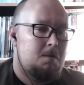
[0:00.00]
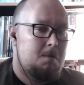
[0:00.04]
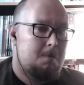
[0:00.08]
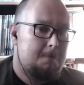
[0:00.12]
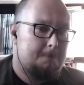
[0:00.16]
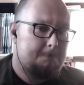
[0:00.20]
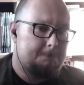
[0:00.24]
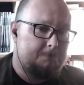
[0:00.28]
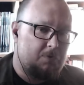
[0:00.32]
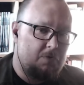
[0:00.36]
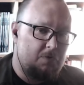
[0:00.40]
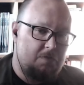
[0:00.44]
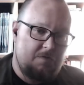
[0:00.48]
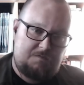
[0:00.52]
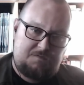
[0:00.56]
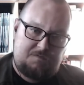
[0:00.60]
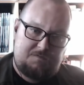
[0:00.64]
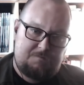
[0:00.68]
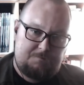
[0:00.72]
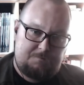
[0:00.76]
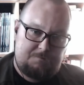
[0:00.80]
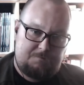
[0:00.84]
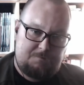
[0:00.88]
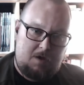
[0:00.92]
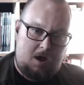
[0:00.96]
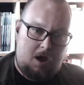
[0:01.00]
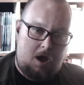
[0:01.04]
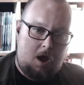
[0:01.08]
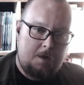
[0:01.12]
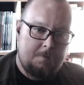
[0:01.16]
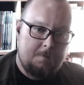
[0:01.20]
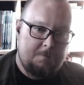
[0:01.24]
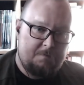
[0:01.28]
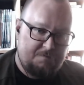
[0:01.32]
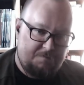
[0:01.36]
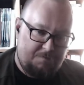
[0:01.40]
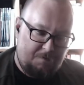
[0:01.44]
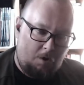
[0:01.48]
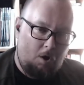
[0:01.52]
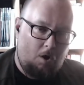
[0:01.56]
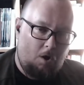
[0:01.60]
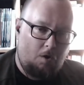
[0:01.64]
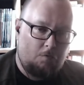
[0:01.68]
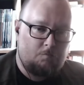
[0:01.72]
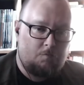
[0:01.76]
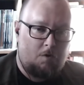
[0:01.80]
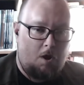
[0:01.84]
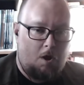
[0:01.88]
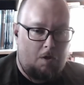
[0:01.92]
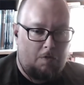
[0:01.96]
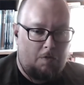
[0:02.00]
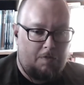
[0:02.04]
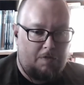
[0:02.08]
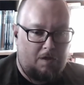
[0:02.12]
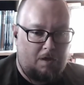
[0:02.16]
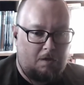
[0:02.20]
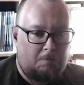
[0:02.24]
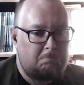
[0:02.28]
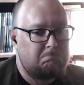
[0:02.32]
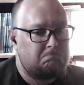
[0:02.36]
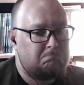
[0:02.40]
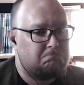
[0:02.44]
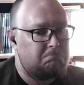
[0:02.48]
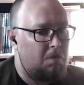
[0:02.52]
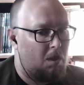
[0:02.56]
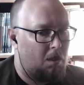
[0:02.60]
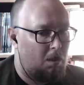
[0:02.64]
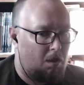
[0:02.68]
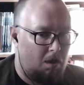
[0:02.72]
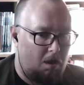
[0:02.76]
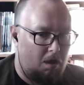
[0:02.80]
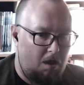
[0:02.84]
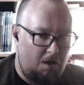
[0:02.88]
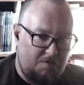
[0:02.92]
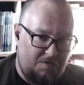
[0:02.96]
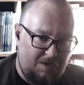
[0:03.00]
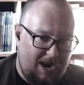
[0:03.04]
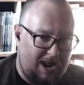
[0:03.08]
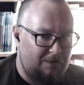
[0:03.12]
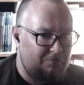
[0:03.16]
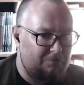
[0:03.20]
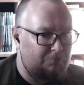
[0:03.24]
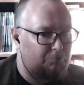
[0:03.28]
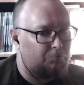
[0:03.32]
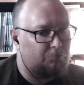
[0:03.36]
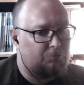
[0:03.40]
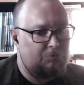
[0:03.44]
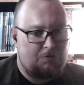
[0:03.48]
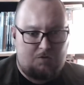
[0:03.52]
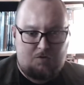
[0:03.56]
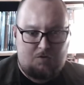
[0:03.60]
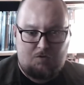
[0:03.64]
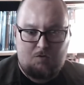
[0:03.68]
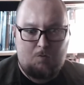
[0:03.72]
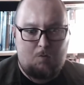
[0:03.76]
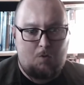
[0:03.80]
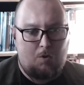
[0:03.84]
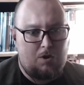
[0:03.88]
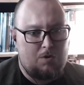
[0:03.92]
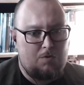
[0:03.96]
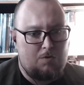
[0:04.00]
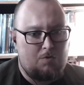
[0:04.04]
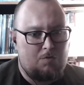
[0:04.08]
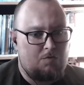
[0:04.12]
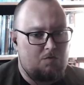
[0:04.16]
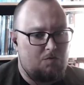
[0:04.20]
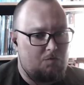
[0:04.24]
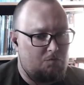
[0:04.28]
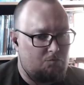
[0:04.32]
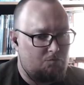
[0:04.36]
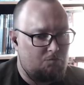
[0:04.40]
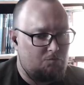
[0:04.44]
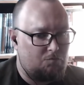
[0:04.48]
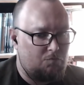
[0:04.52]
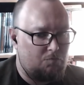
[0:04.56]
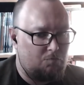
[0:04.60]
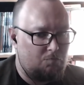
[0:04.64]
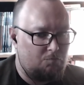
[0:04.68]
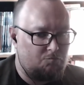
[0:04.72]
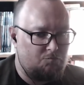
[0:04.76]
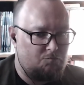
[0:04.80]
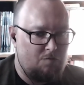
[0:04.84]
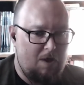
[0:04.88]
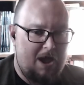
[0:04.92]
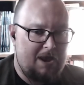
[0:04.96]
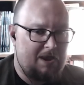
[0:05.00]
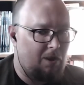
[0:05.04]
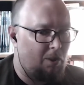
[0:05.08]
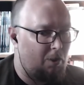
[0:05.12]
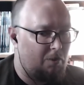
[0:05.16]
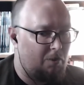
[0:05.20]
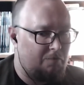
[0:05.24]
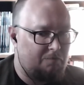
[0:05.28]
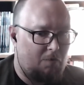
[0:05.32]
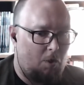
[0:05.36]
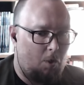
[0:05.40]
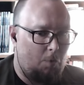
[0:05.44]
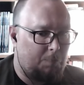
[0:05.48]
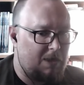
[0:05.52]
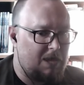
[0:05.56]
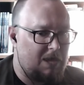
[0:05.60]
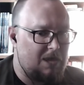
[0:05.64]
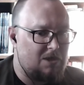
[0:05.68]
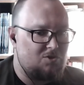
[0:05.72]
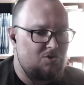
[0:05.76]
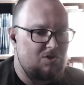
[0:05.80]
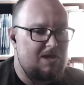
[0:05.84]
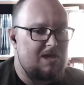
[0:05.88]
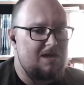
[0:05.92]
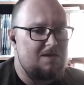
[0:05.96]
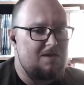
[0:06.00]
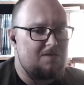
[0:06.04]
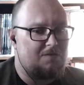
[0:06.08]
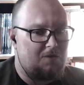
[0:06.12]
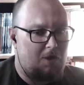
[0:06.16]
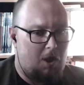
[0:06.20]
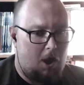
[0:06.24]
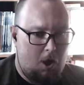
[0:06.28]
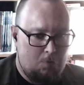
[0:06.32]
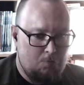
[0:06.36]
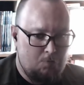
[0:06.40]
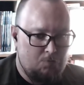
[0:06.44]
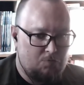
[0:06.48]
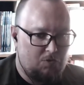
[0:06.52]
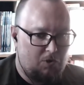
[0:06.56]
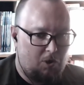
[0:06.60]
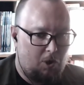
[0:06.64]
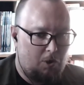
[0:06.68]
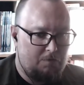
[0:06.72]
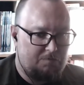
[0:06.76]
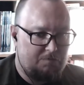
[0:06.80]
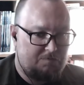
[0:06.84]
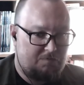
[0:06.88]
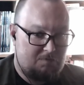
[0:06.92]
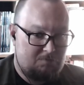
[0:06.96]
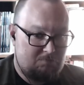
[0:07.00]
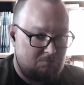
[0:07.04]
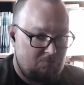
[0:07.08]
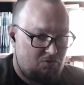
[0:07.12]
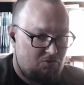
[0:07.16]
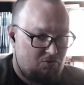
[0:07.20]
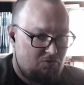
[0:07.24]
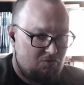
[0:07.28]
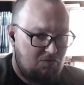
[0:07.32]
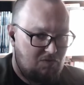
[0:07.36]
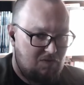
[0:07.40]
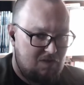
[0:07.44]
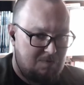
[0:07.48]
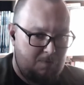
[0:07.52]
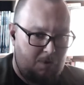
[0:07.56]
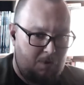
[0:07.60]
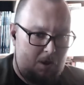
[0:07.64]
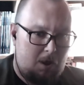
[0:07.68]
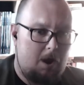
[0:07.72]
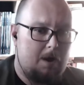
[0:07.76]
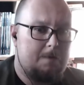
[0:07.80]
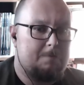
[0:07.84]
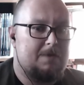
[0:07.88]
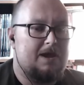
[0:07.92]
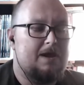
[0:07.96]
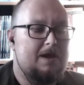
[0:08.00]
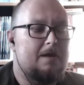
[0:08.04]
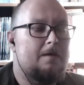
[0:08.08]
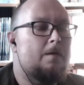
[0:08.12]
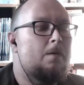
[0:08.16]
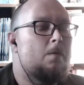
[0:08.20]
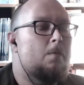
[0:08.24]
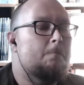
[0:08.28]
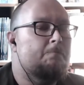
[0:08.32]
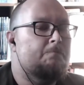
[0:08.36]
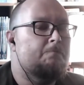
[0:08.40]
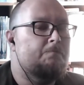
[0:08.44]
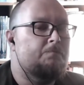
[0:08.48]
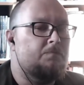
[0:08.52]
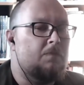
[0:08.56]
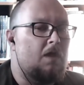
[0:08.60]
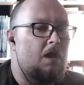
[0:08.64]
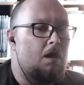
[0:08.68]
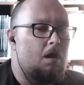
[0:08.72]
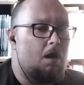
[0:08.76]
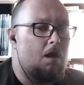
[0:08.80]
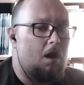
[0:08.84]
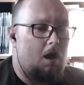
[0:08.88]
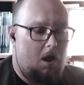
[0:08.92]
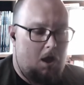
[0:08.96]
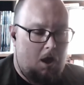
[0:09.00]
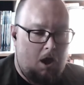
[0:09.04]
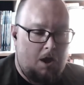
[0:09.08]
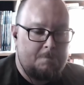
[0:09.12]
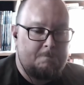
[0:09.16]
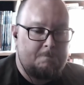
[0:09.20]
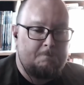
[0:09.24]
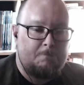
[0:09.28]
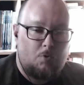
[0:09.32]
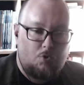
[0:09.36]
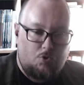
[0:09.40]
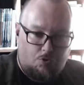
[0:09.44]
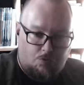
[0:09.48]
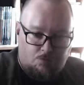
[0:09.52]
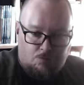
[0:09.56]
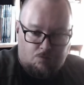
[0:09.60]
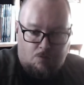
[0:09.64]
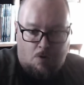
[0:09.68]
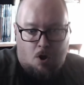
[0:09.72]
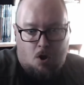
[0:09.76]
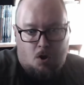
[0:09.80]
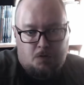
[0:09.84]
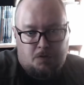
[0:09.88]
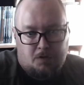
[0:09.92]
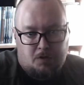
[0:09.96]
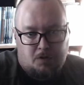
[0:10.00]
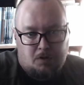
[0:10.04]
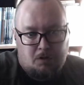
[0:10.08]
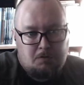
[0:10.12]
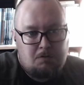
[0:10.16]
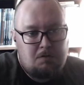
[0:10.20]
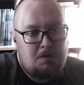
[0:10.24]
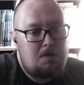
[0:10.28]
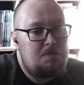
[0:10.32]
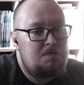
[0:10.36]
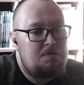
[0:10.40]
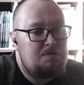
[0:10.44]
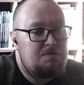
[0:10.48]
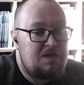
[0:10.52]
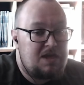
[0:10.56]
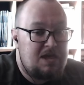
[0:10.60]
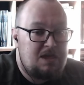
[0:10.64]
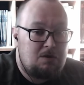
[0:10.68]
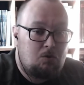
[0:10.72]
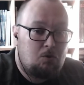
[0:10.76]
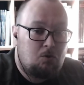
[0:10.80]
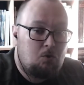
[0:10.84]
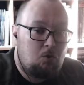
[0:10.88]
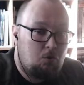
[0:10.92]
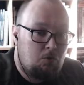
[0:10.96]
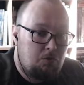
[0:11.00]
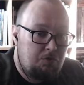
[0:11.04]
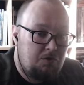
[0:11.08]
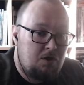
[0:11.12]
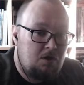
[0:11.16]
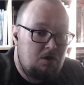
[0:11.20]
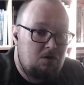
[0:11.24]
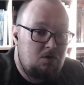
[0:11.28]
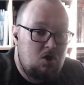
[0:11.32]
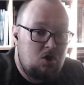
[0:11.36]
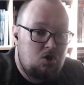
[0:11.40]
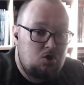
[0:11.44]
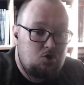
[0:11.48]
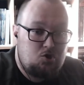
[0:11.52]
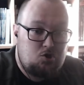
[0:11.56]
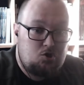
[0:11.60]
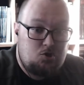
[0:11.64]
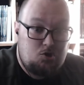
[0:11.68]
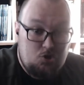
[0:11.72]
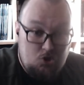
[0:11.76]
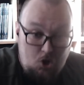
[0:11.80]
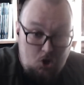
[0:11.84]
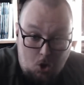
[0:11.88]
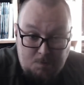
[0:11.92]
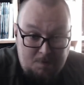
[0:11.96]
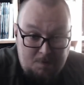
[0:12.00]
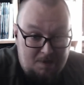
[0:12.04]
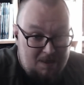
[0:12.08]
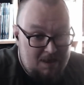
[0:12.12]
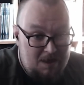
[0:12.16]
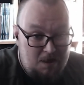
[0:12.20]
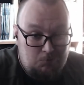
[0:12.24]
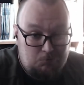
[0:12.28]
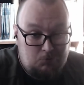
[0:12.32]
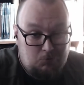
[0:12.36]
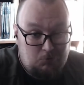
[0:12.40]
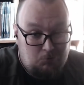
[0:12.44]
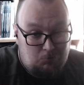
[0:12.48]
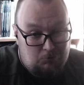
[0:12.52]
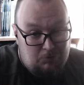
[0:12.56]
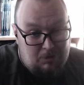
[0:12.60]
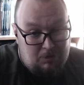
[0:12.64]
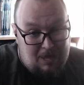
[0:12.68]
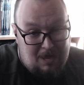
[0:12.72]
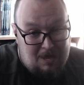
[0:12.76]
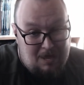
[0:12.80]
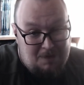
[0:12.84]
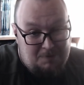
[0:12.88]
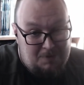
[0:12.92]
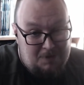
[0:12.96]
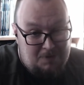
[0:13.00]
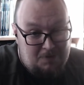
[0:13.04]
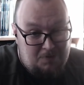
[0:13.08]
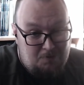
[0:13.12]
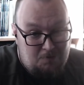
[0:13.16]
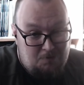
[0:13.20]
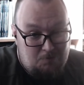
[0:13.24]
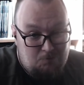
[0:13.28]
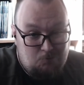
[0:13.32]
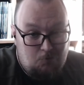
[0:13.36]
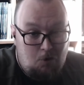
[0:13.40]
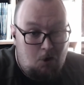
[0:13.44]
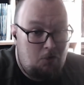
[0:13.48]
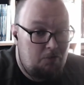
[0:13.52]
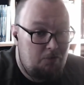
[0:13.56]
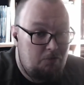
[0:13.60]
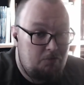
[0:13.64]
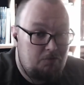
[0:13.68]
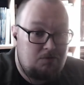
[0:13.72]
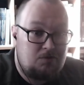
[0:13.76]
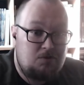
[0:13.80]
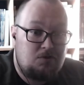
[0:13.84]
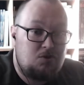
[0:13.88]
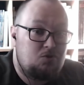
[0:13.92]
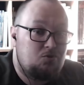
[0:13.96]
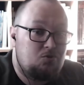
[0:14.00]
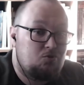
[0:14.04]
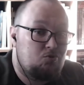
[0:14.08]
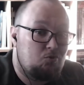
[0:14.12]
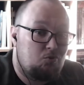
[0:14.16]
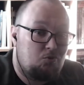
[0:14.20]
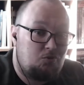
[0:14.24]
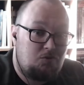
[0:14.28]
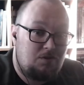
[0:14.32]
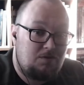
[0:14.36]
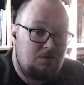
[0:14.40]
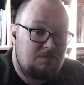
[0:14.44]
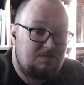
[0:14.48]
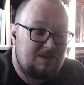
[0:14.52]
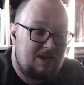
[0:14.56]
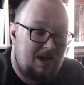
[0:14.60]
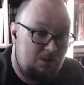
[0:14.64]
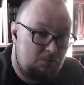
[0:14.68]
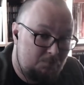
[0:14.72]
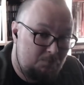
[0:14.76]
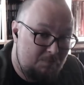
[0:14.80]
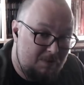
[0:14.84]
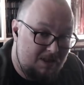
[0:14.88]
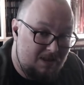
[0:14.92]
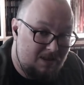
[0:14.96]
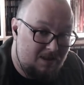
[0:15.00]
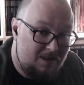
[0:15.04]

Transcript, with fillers: But I'd far rather, as an adult, as someone who's read a lot of RPGs and owns a lot of them, as you can see behind me, I'd much rather the author show me how cool the game is rather than just tell me.